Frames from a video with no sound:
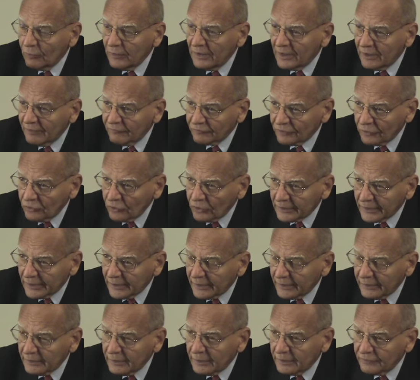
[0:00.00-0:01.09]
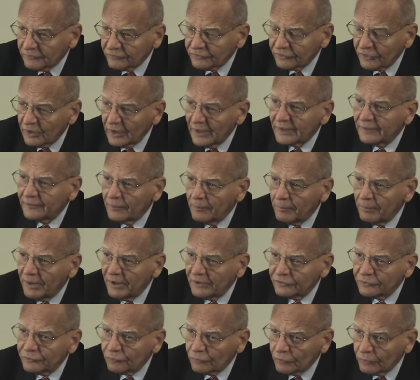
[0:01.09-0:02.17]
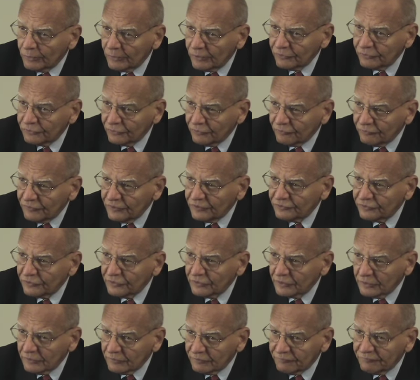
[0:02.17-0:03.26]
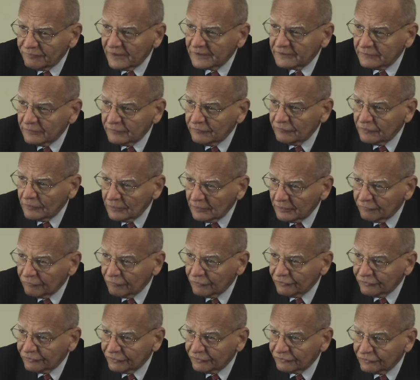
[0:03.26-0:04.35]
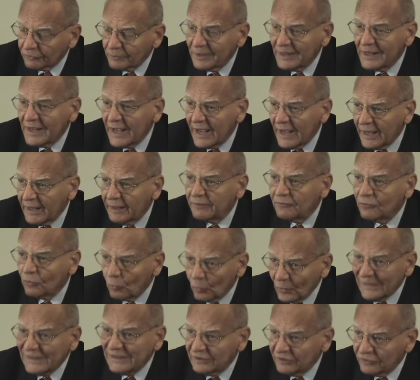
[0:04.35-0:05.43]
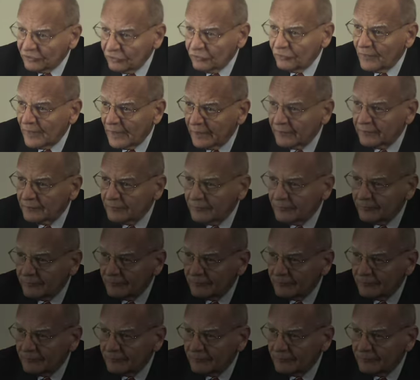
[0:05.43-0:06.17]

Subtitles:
We have to look at it and select the best for the most efficient and effective delivery system, and we can do that.